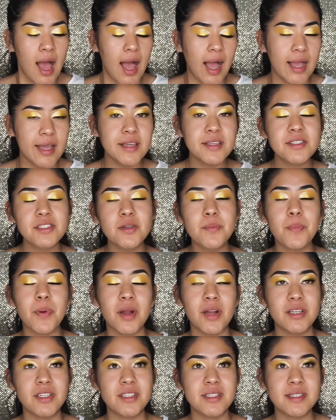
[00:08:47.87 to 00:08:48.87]
I used to
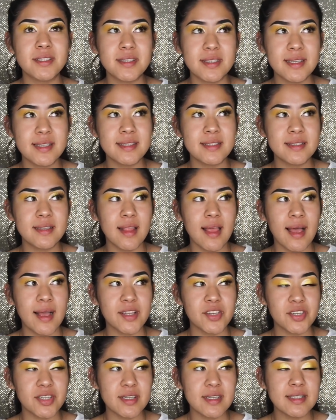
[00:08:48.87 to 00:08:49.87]
purchase these
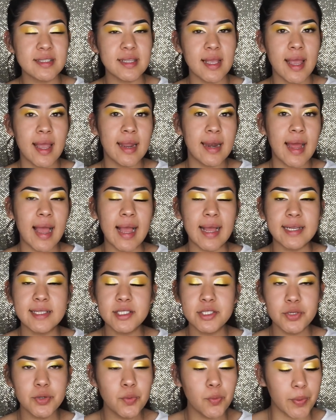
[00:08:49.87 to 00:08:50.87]
lashes, and I
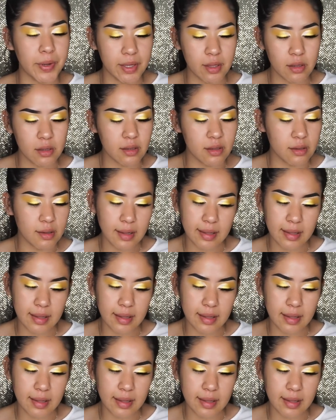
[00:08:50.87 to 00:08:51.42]
still will.